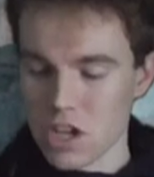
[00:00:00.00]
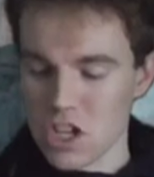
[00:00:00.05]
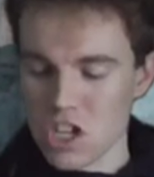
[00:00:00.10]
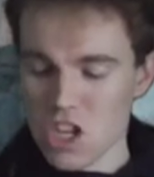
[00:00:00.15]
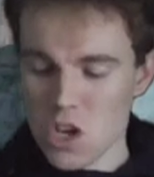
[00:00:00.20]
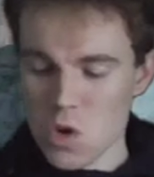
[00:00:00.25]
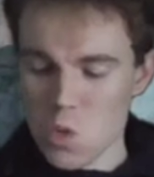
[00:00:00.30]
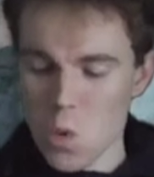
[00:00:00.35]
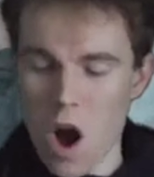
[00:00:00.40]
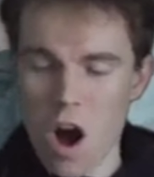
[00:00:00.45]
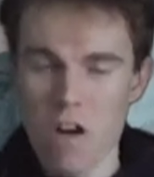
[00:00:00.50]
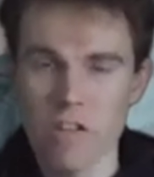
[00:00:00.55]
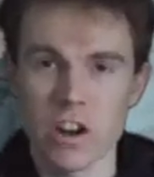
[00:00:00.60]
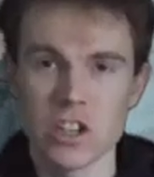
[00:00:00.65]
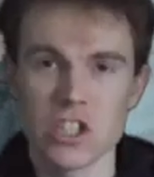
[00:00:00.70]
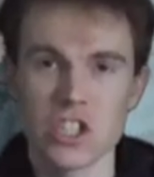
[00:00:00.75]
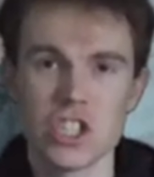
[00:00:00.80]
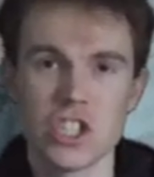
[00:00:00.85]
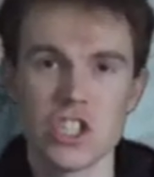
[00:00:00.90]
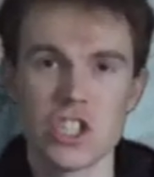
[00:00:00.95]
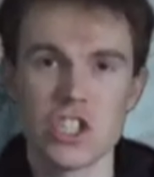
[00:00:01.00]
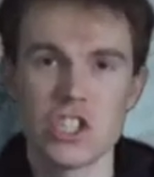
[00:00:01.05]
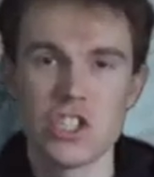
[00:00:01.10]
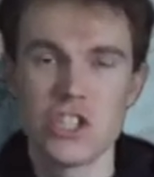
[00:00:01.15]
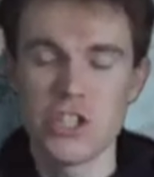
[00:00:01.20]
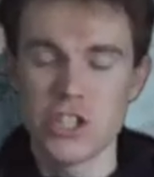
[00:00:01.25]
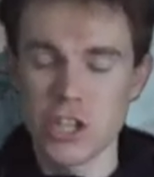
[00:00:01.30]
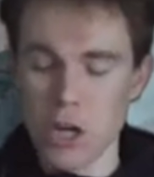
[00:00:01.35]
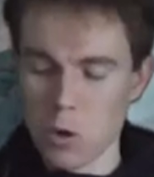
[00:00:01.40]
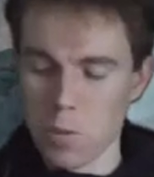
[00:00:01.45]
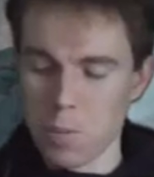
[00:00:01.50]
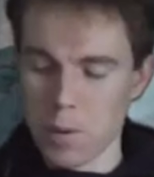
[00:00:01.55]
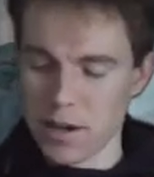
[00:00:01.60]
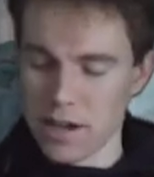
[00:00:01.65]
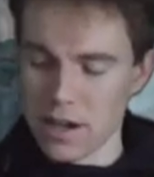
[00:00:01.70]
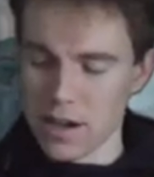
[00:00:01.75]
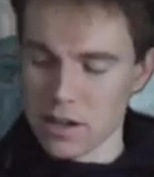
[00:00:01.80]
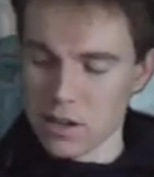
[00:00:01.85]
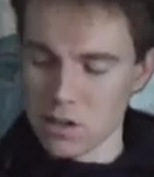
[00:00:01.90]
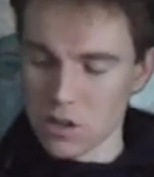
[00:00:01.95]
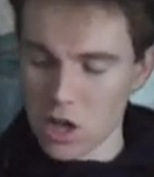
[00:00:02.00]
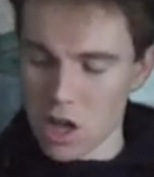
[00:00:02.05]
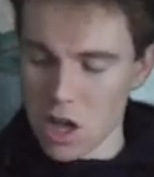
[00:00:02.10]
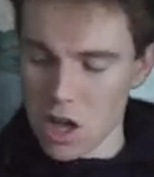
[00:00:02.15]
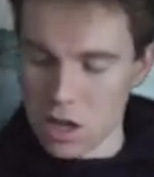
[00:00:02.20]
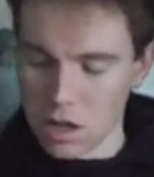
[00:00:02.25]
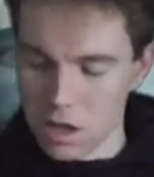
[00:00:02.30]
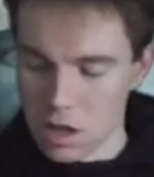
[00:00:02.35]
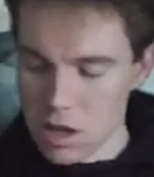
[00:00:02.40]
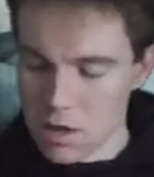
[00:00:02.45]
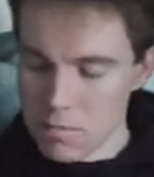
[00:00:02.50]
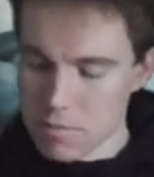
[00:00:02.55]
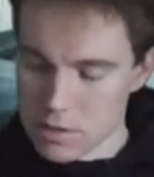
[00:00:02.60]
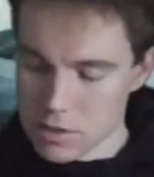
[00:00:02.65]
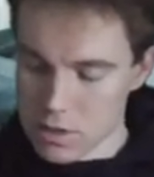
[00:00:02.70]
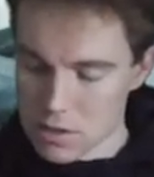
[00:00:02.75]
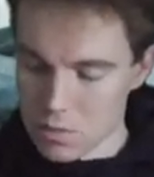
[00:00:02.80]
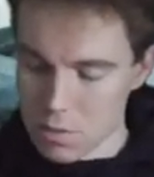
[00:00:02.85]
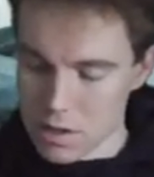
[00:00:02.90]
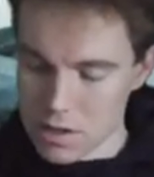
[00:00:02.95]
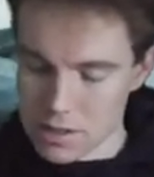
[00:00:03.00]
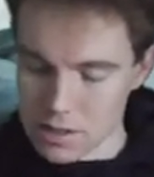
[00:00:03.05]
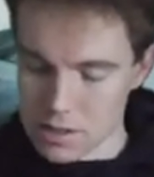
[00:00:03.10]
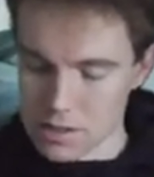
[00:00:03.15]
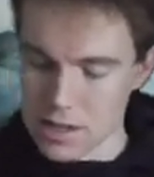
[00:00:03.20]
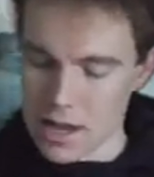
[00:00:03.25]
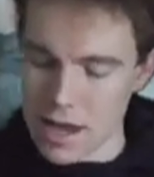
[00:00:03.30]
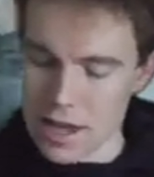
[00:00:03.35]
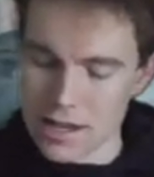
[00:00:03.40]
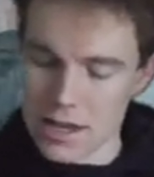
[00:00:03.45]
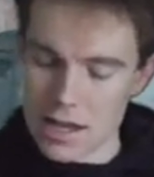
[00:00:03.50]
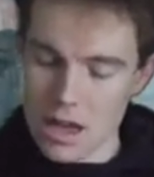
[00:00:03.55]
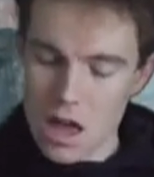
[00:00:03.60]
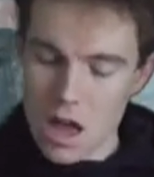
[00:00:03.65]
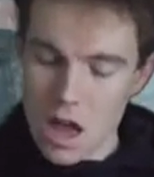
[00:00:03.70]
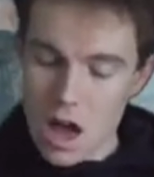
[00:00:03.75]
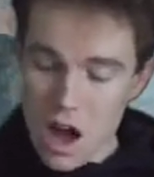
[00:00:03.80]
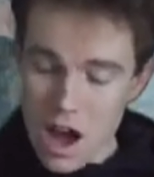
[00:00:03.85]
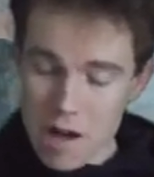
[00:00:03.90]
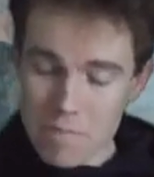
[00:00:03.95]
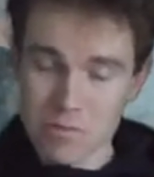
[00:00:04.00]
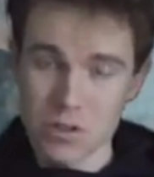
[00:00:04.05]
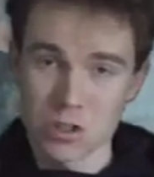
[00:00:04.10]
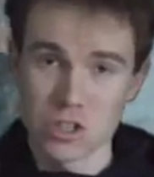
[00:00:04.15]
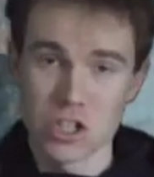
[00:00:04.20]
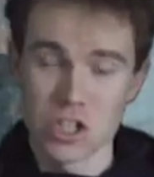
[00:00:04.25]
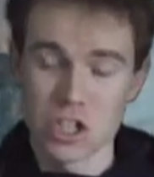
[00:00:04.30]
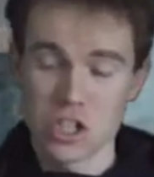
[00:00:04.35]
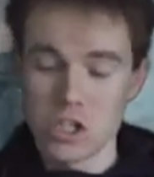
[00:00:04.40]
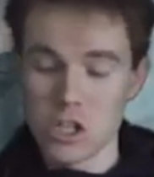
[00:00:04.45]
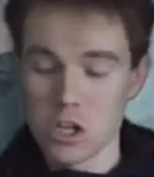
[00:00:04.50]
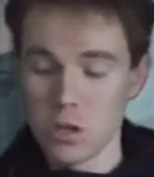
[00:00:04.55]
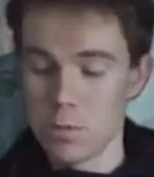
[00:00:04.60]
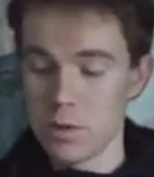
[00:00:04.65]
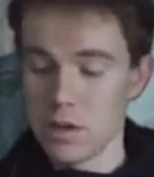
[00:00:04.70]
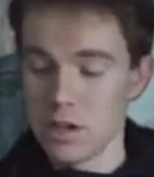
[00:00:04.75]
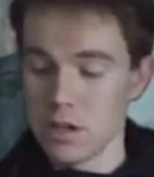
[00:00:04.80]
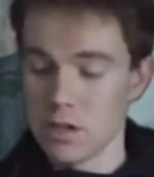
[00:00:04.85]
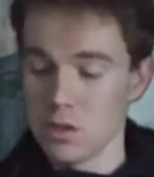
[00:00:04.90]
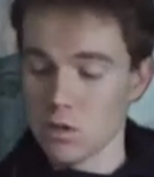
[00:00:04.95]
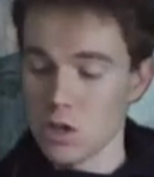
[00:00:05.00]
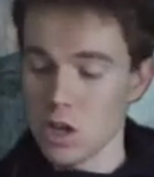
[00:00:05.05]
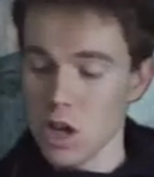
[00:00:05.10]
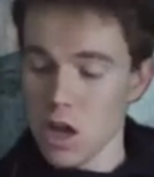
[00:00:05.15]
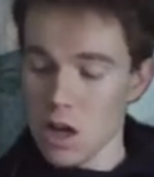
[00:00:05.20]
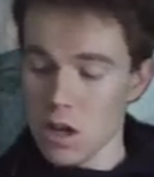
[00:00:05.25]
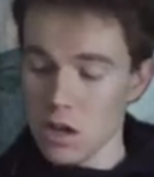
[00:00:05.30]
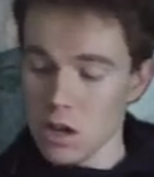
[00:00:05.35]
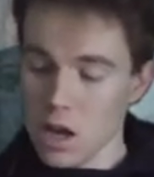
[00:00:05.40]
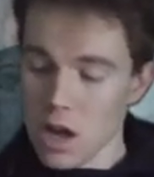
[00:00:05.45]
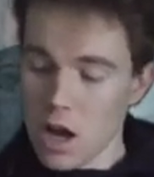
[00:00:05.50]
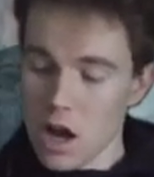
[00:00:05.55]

"You are a stupid little girl," Mrs. Winter said. "I'm not a stupid little girl,"